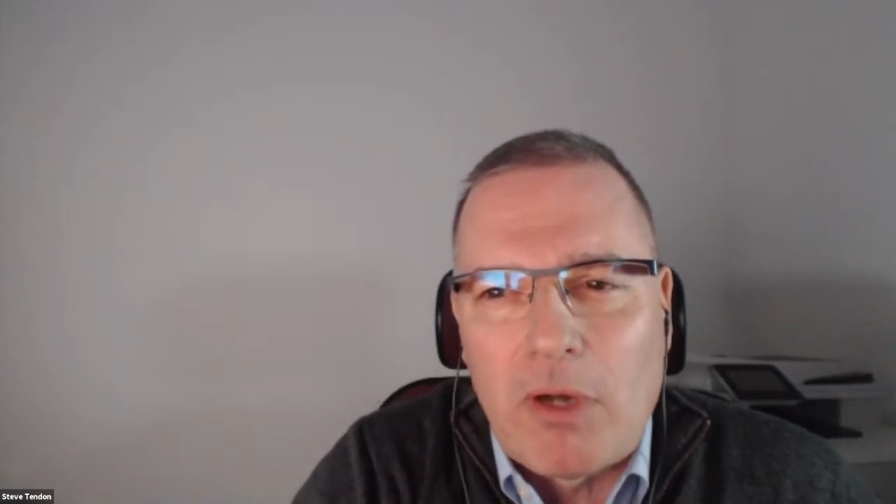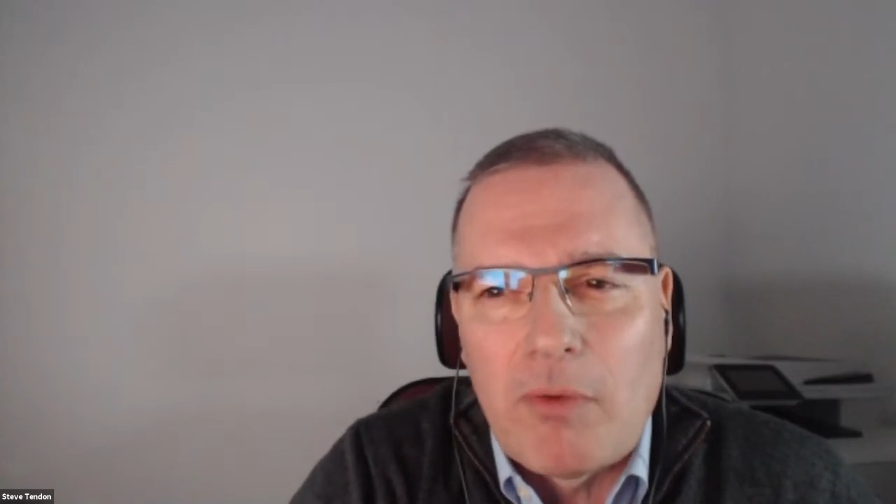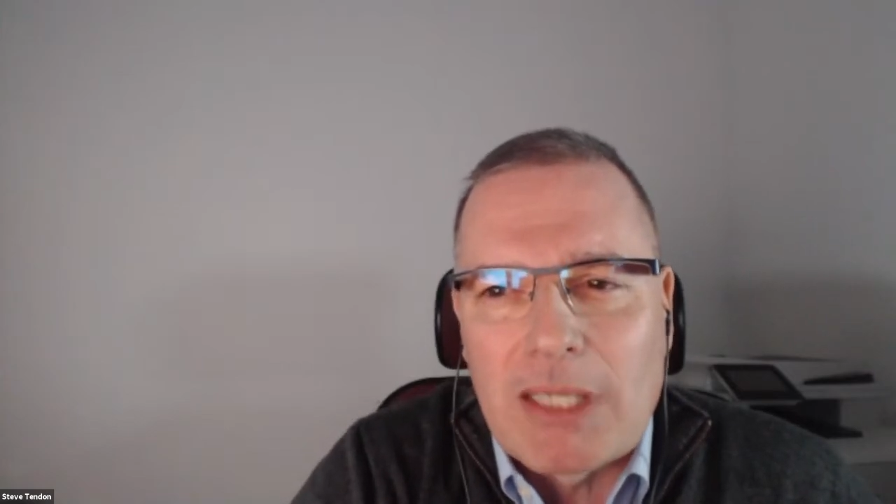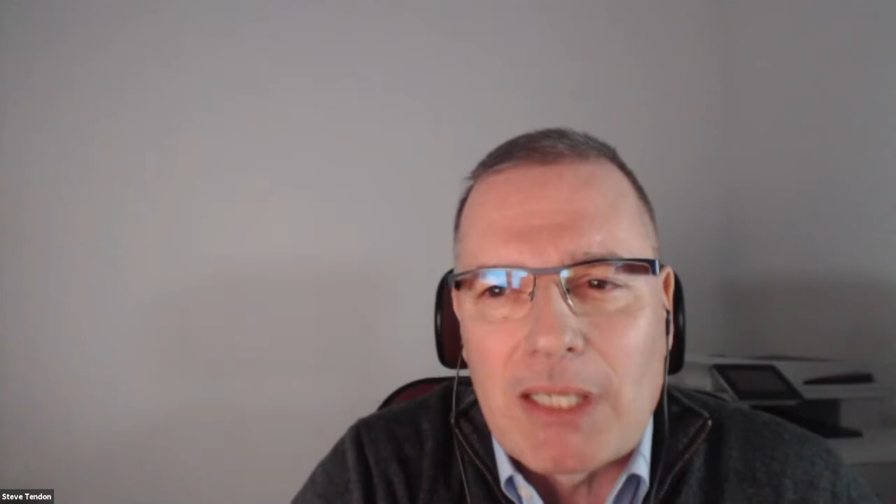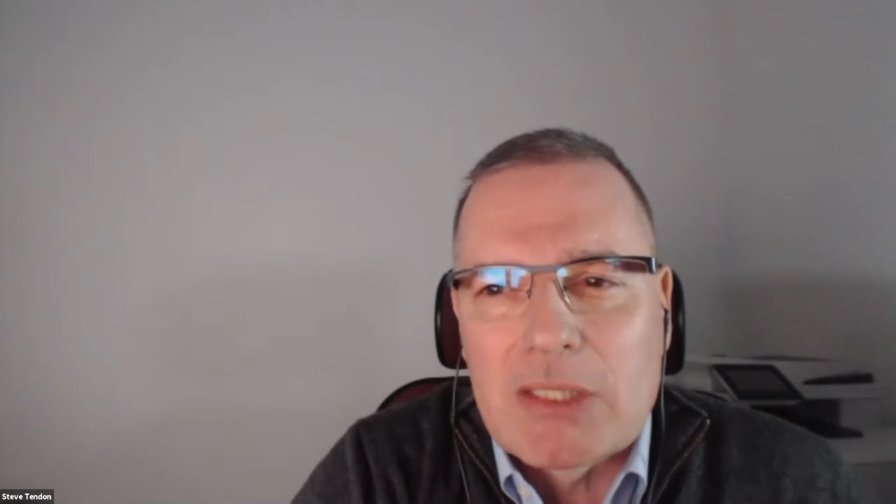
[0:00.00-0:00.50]
in
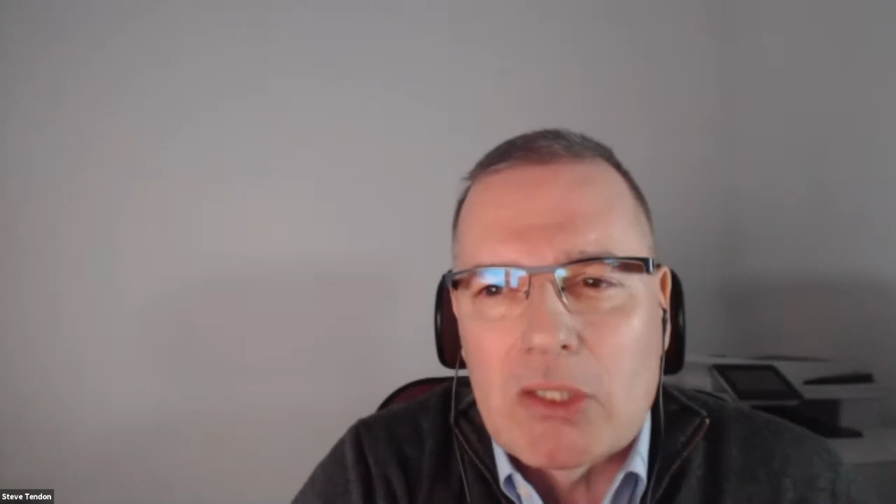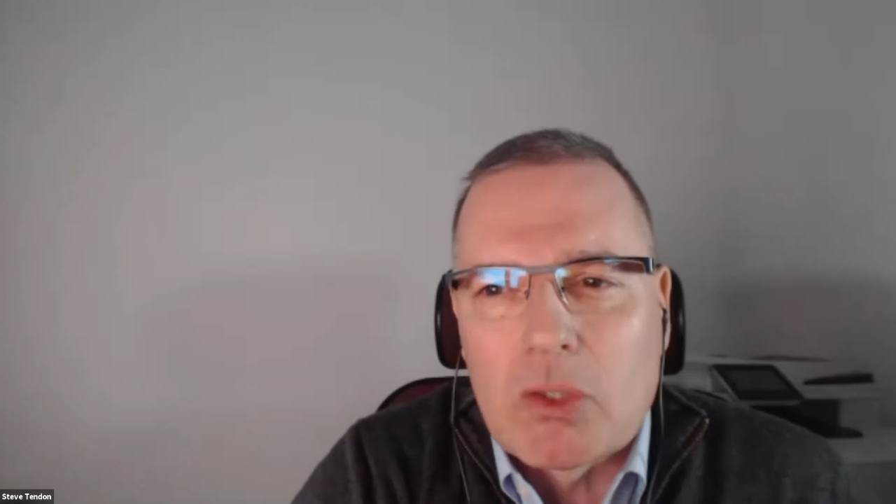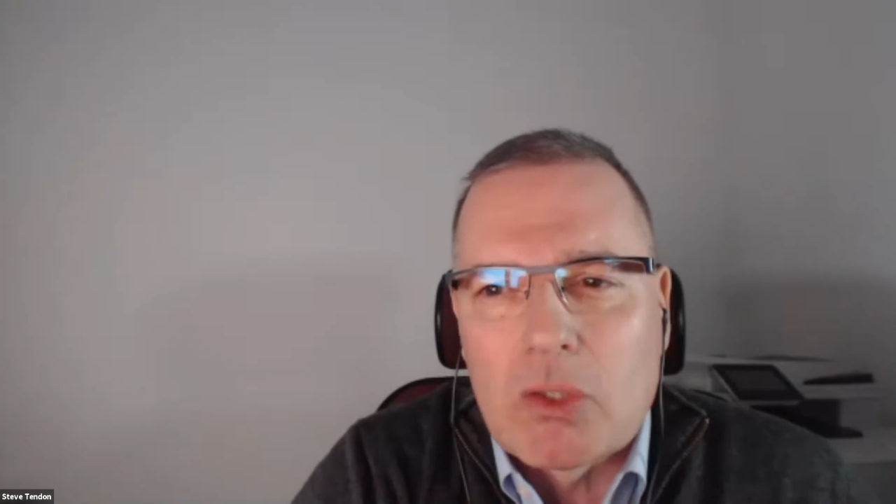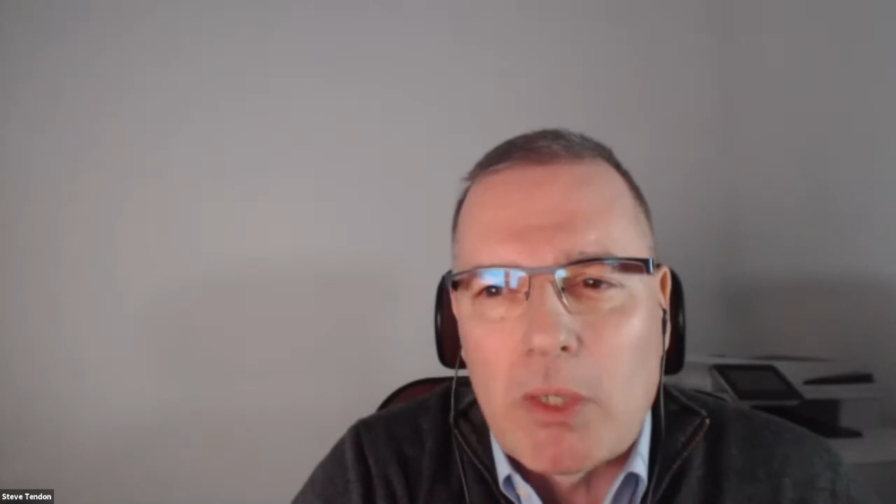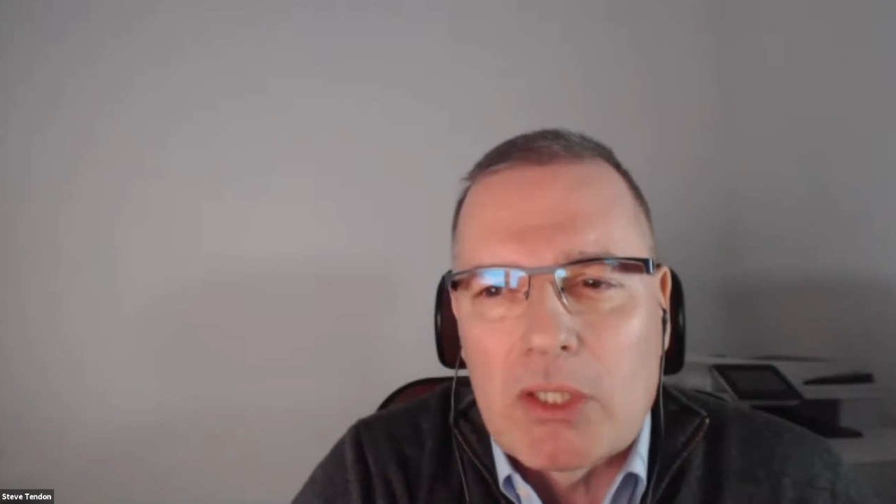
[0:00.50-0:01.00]
that
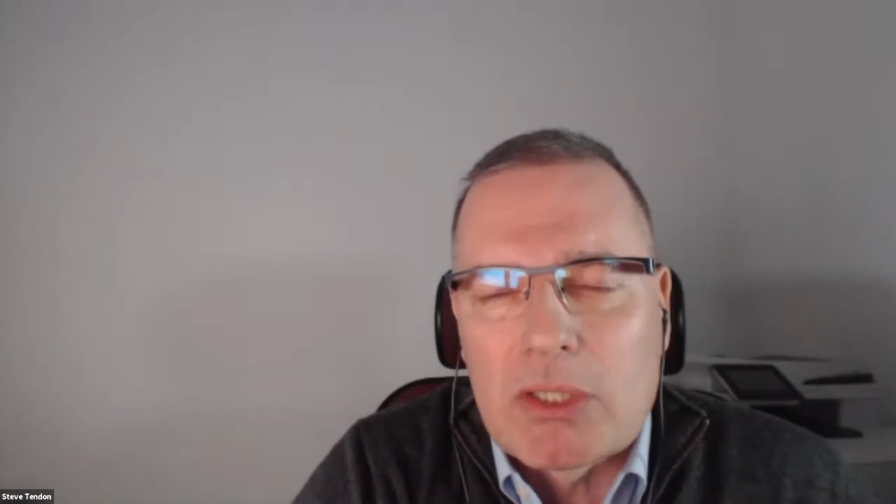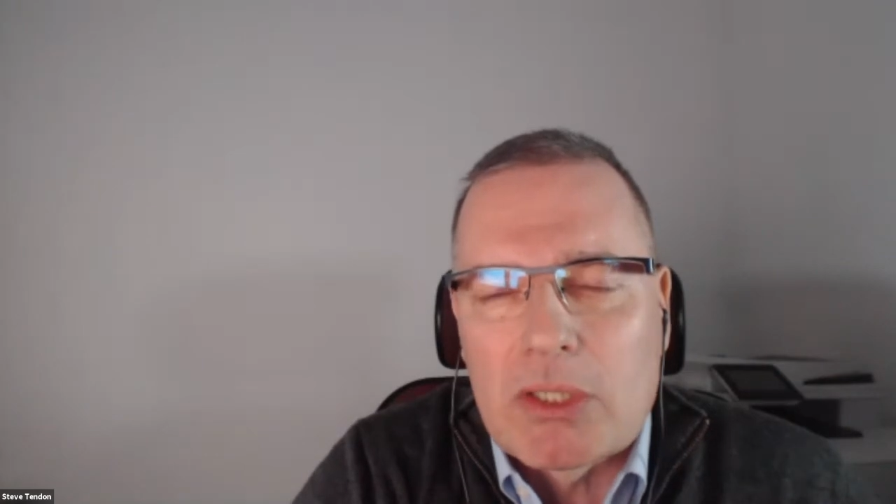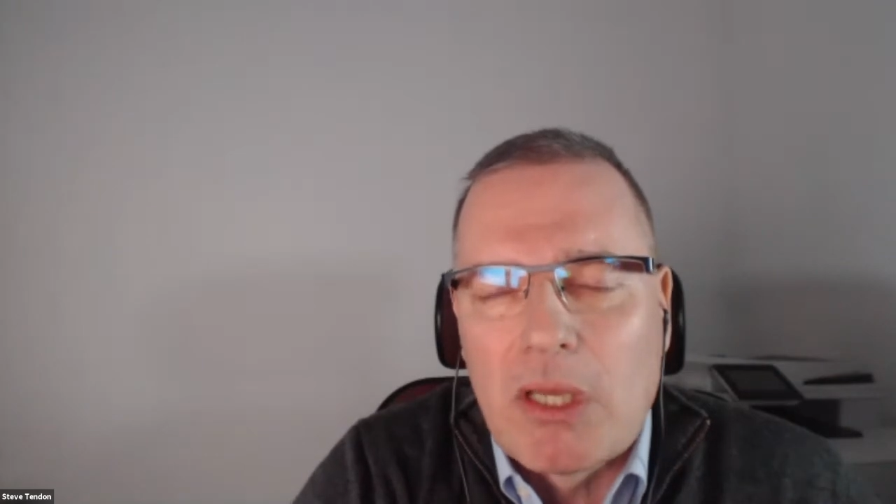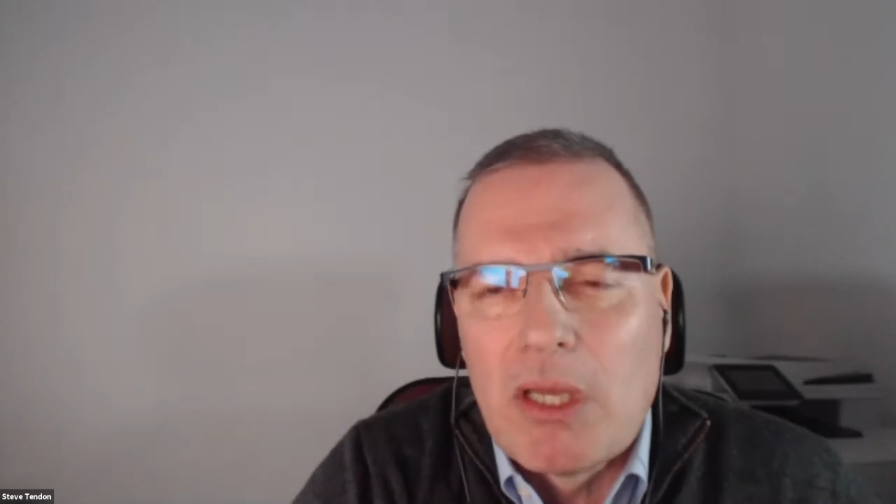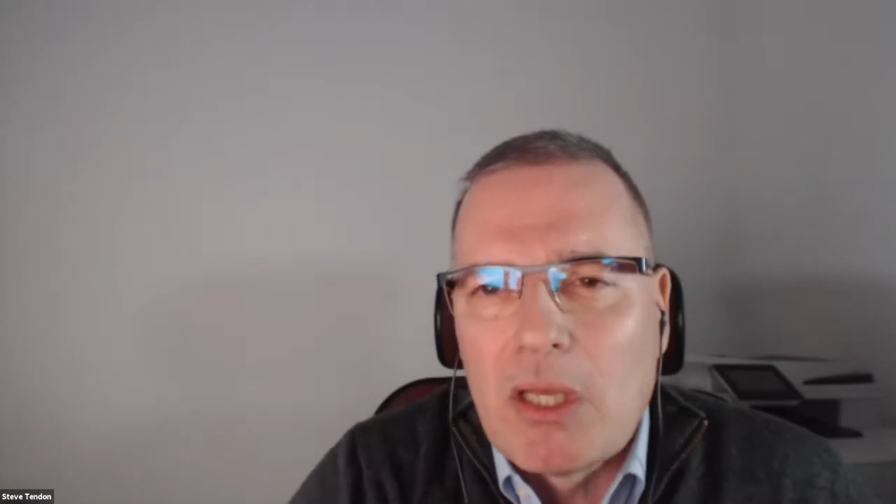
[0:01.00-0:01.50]
situation,
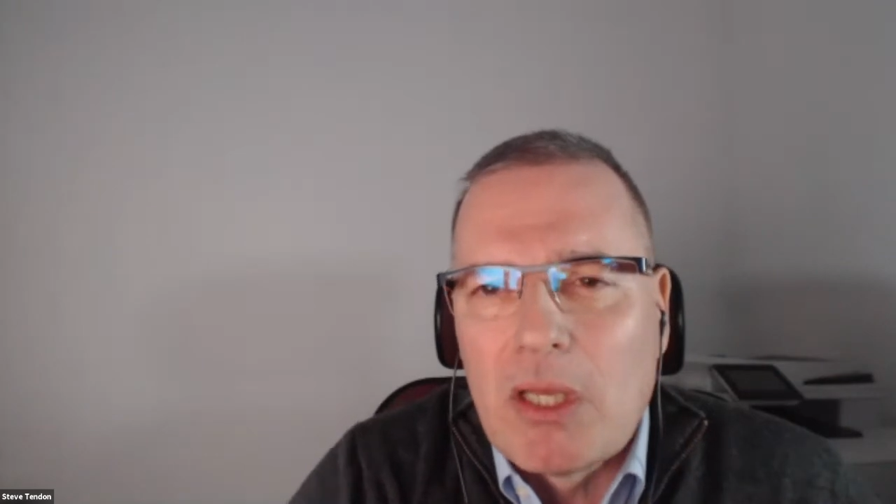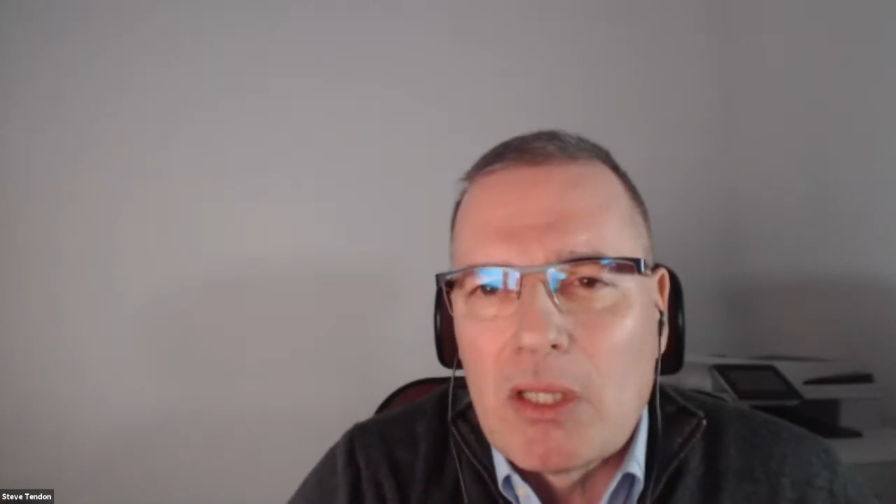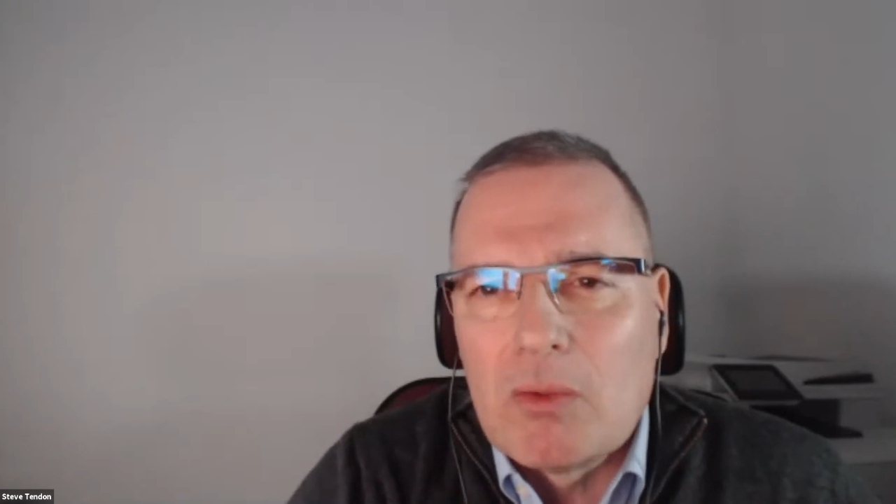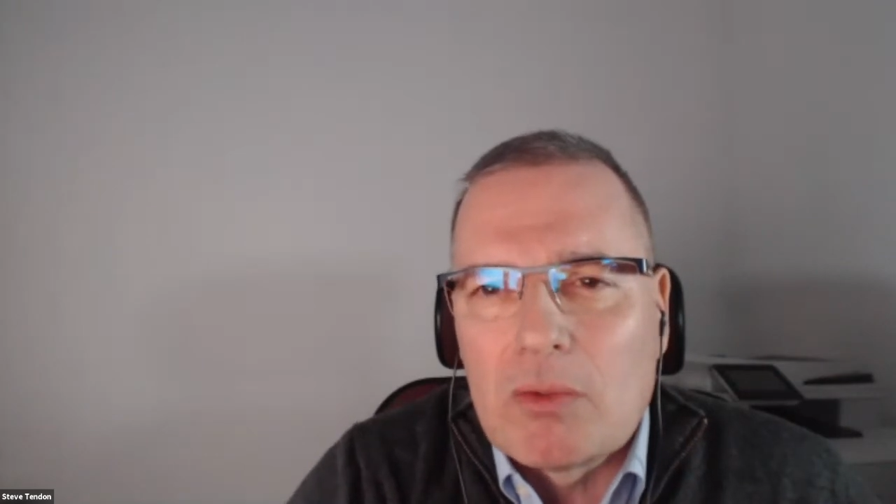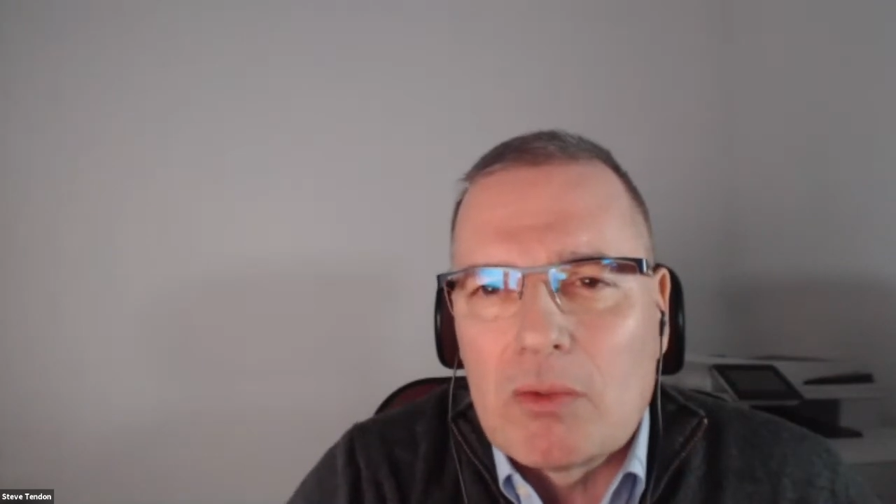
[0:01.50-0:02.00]
you